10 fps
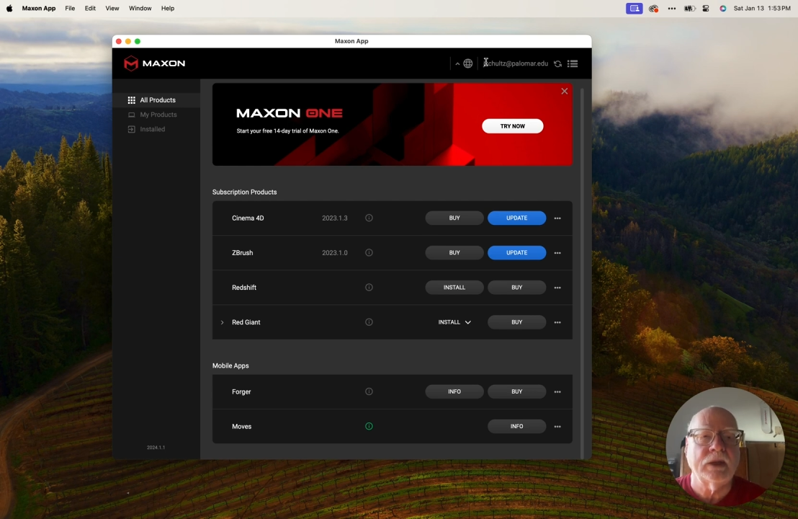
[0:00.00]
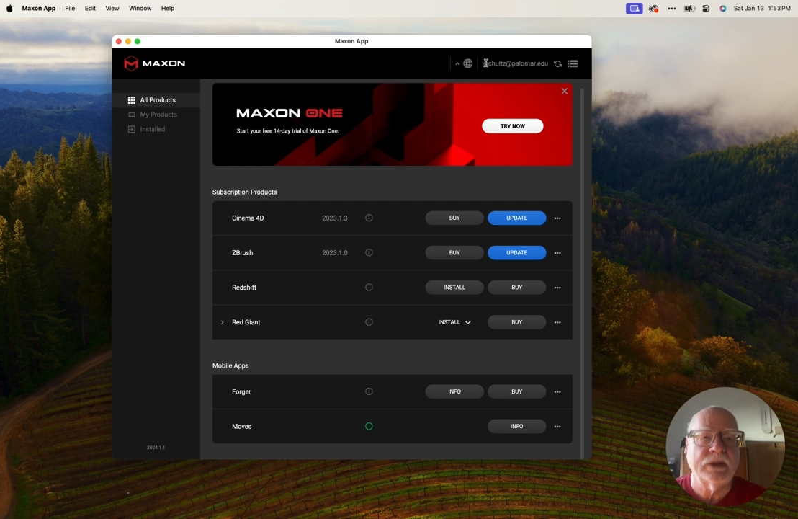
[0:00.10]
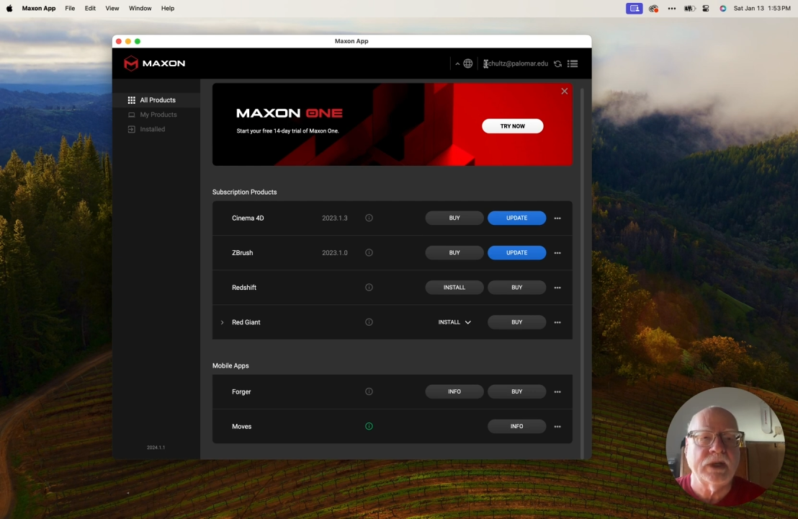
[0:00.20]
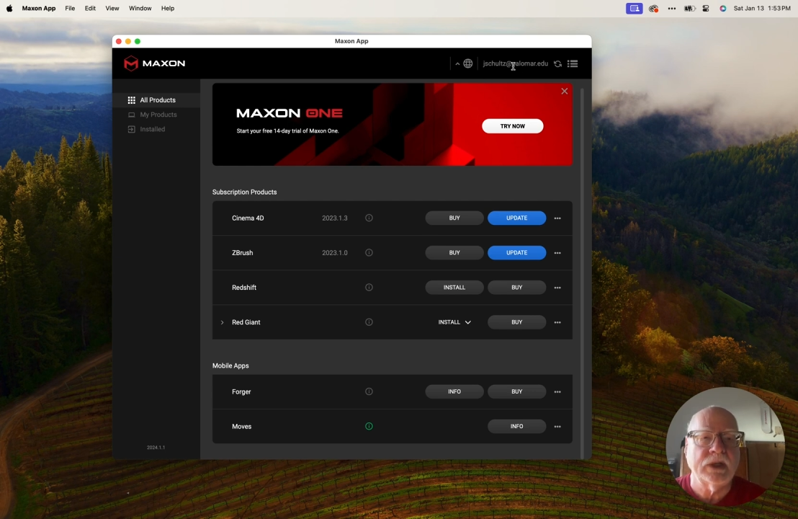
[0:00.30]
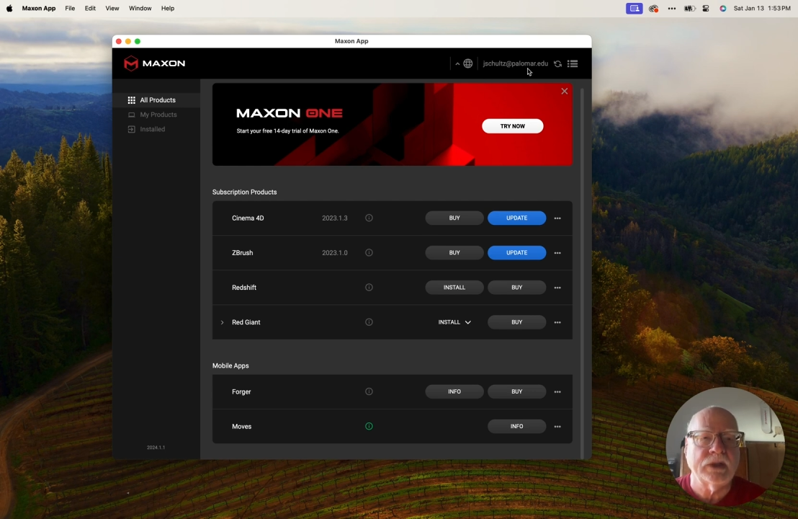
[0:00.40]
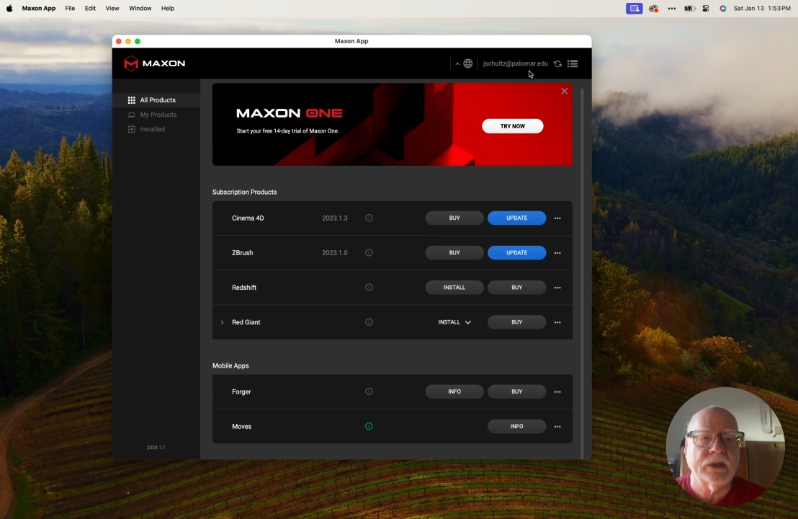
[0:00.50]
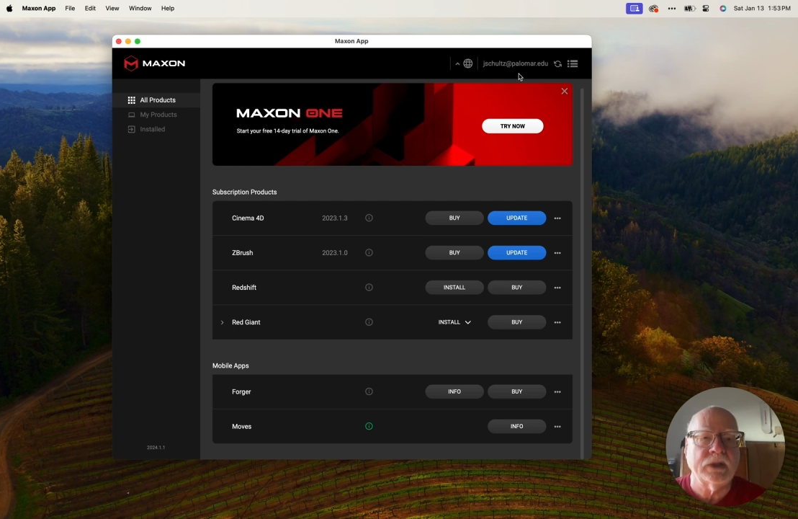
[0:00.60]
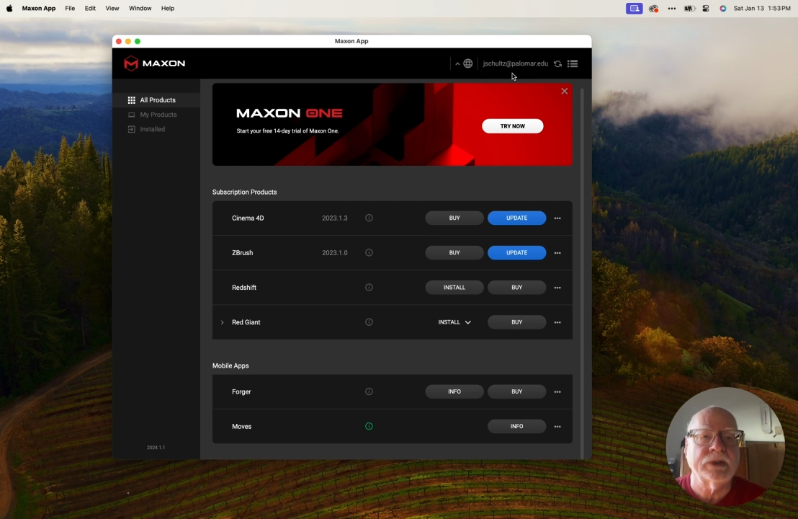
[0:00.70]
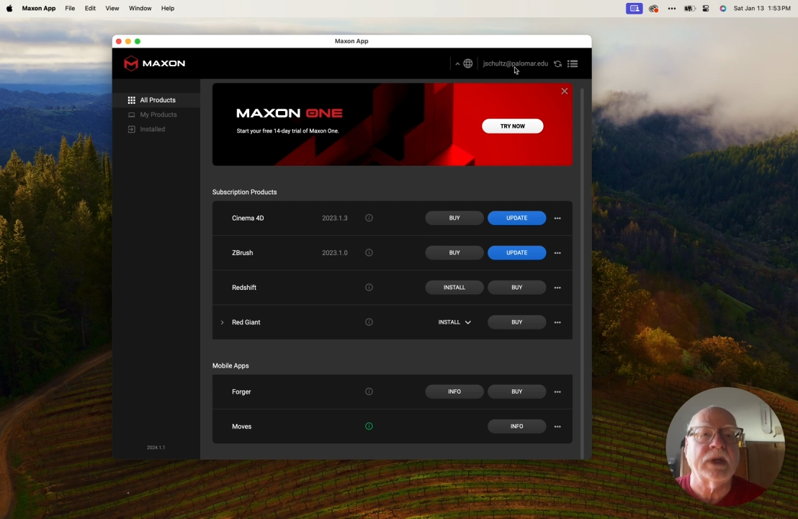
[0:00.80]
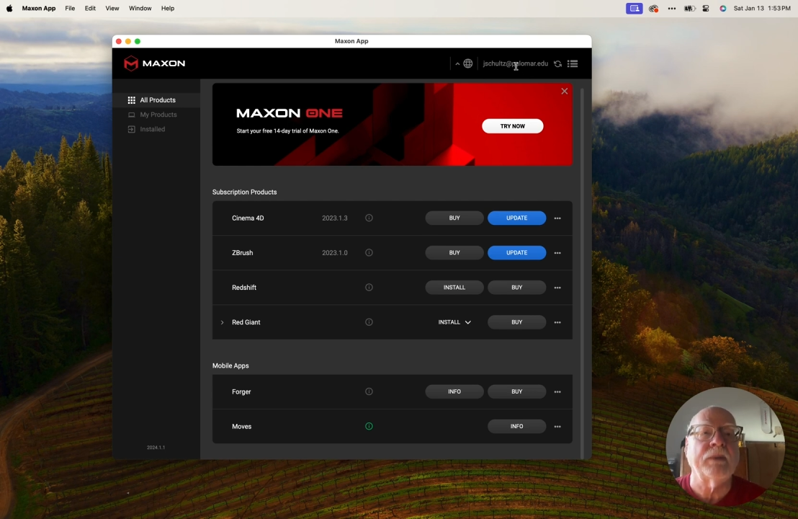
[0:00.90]

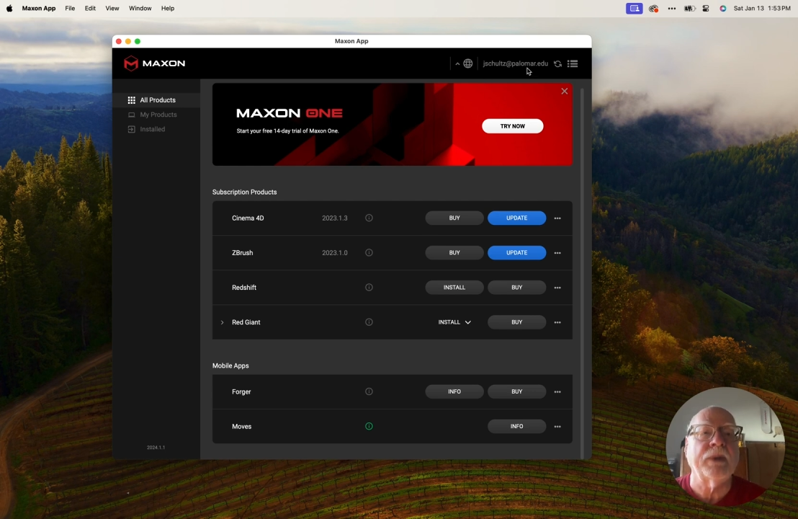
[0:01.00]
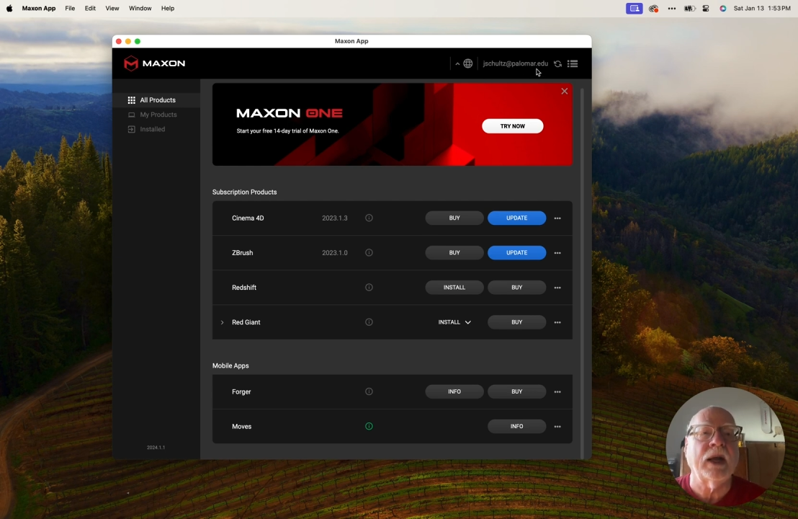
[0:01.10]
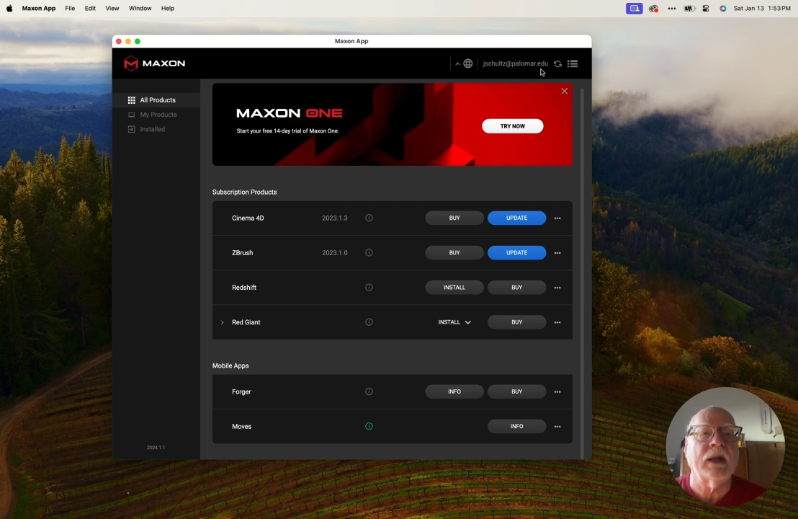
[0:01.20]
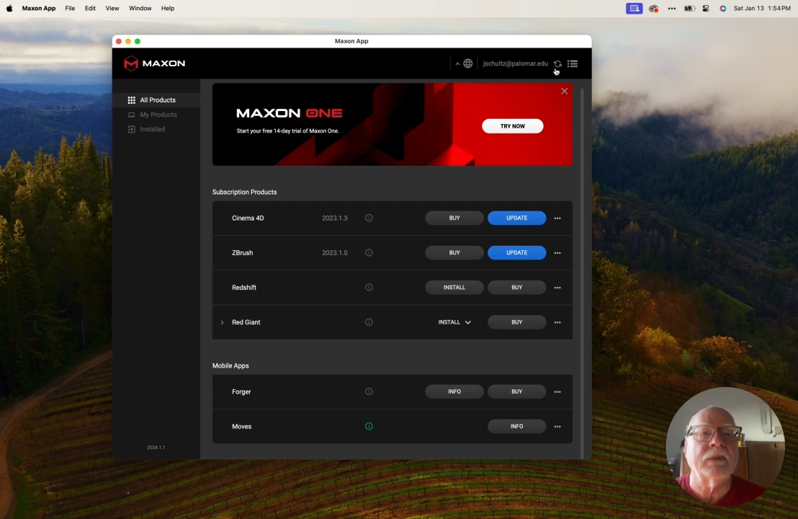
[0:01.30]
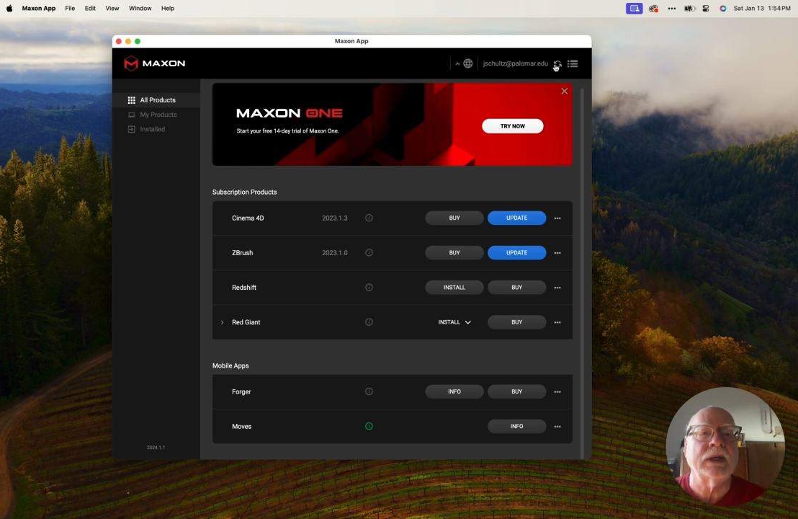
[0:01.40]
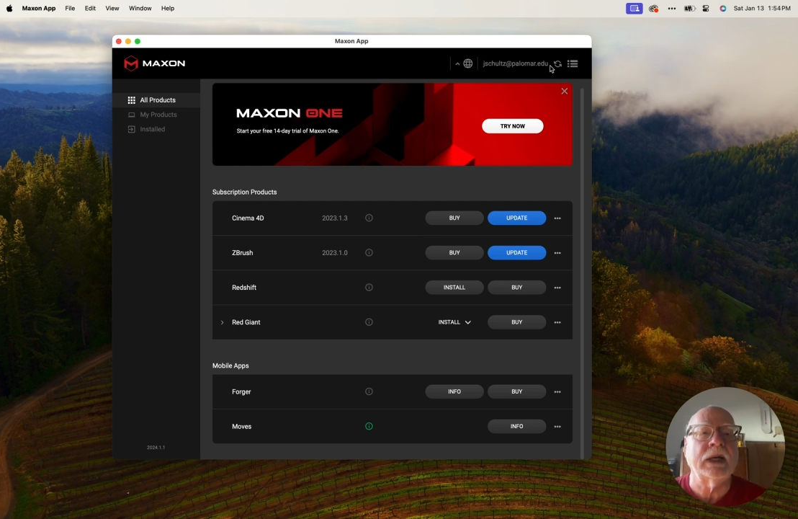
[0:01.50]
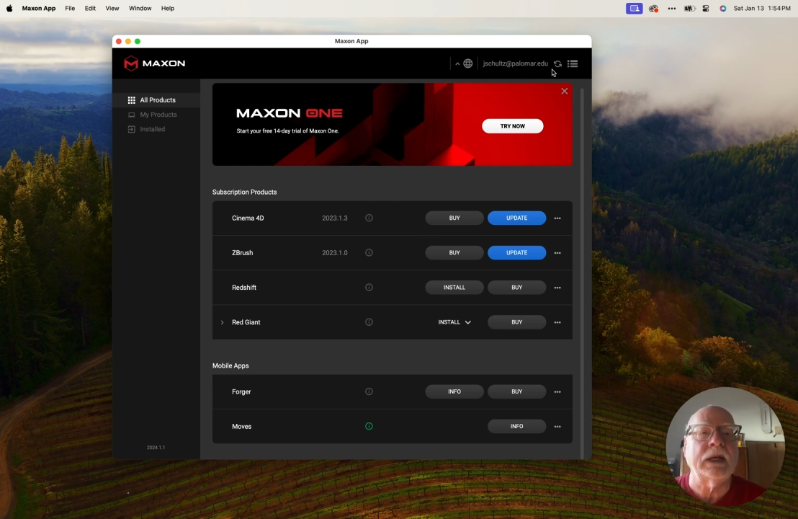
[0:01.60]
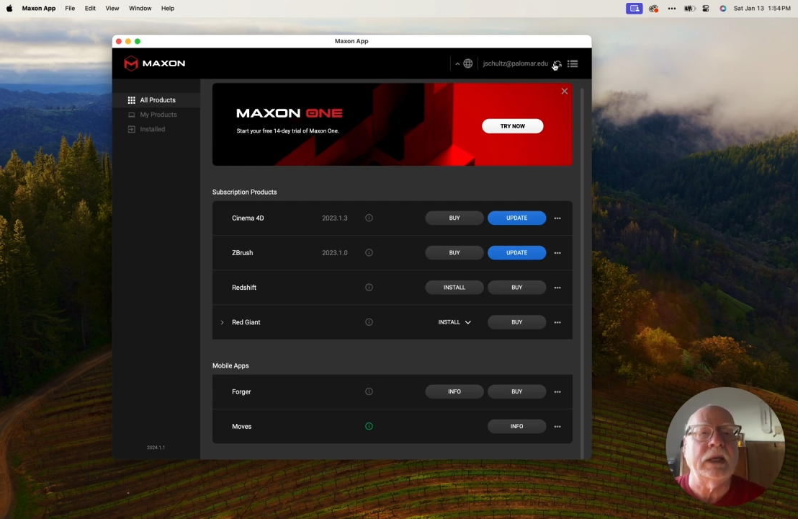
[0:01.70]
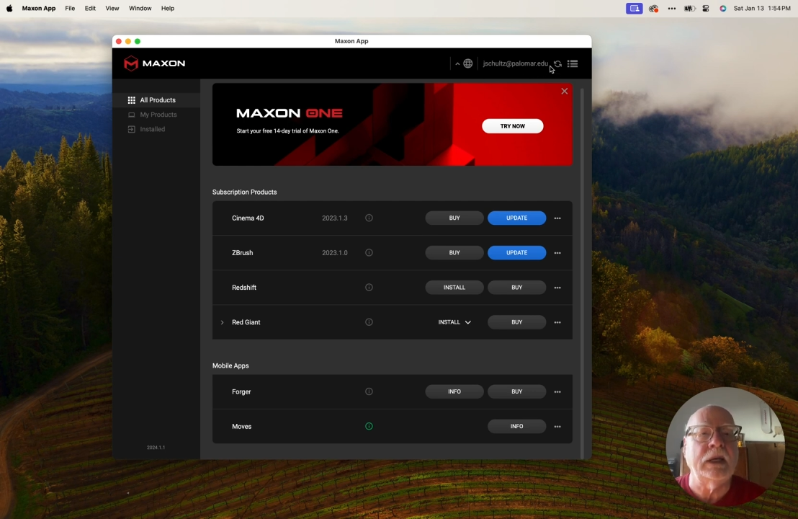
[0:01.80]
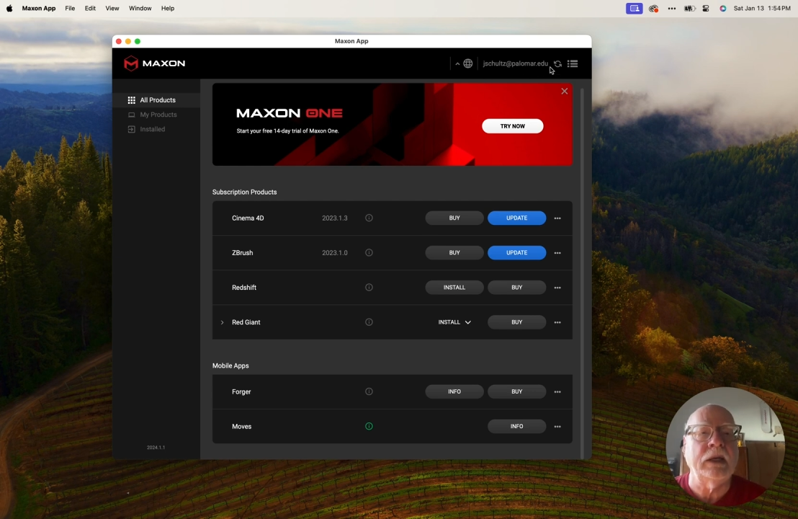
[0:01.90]

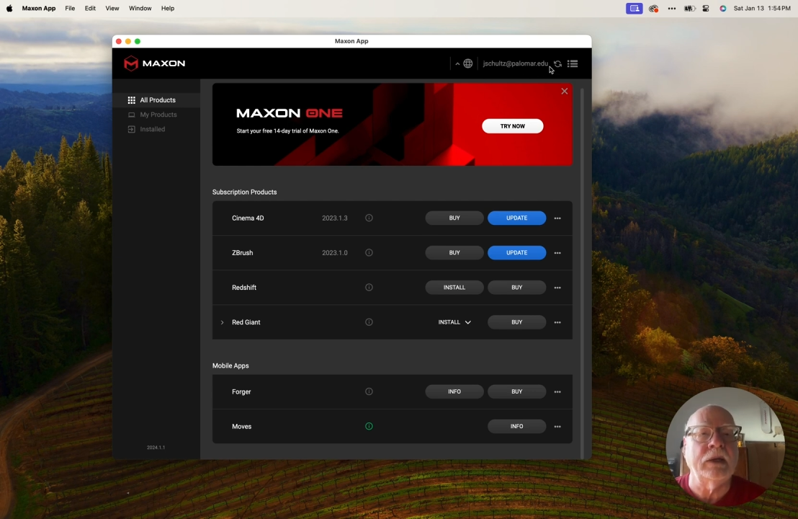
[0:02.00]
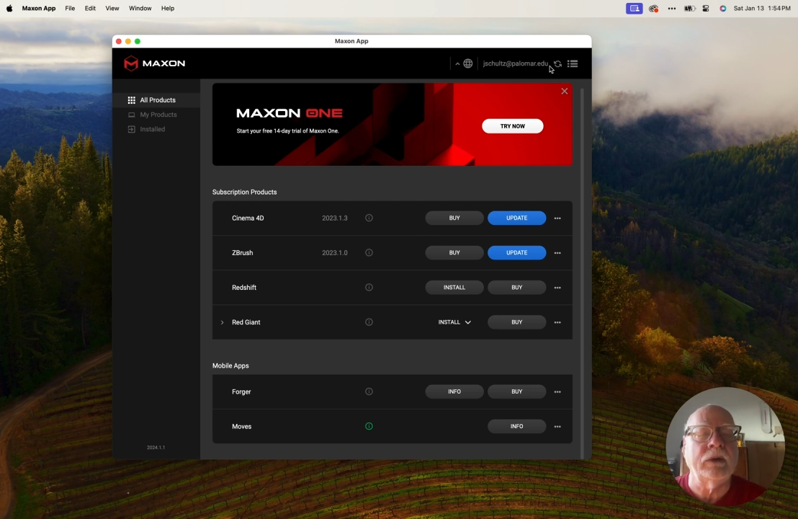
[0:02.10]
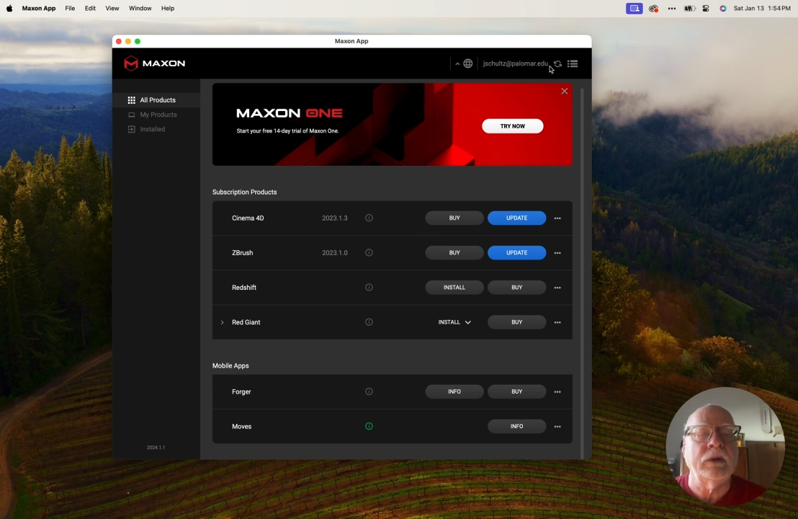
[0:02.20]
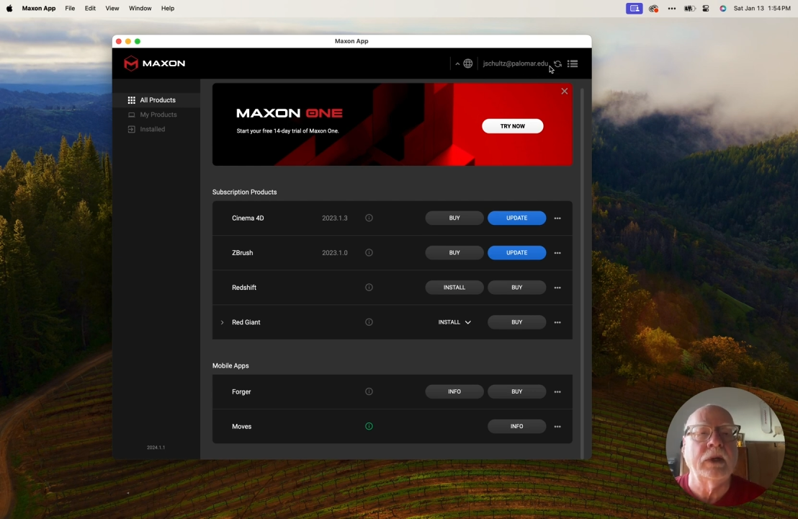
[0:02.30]
jschultz@palomar.edu.